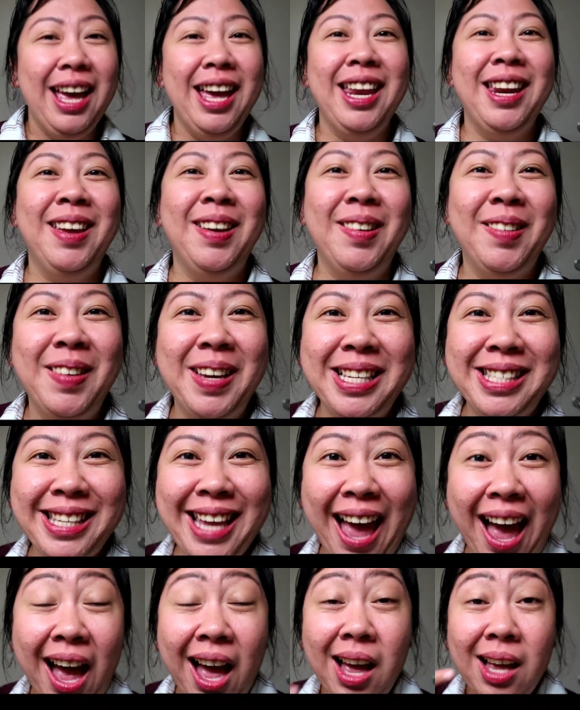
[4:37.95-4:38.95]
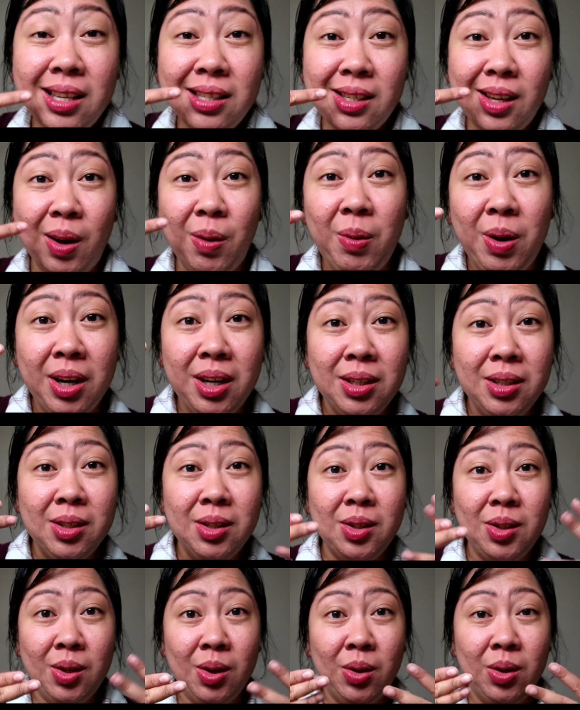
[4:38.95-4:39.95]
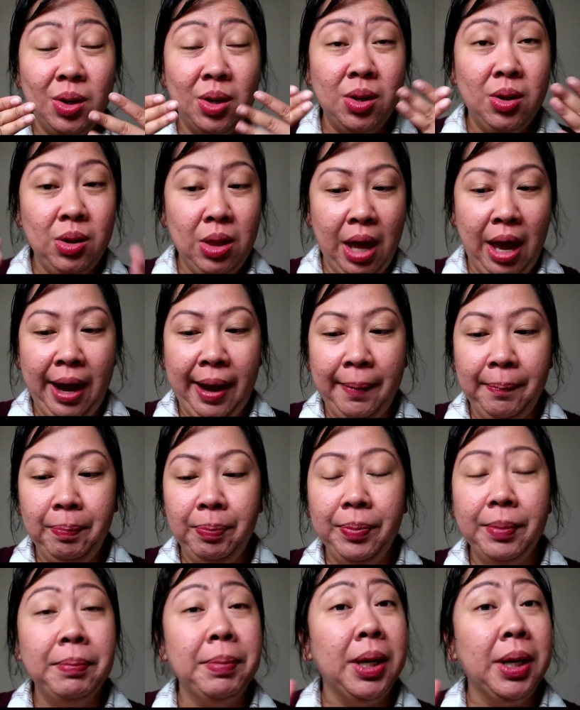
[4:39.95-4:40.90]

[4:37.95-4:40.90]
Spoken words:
Anyways, yeah, so I wanted to show you that,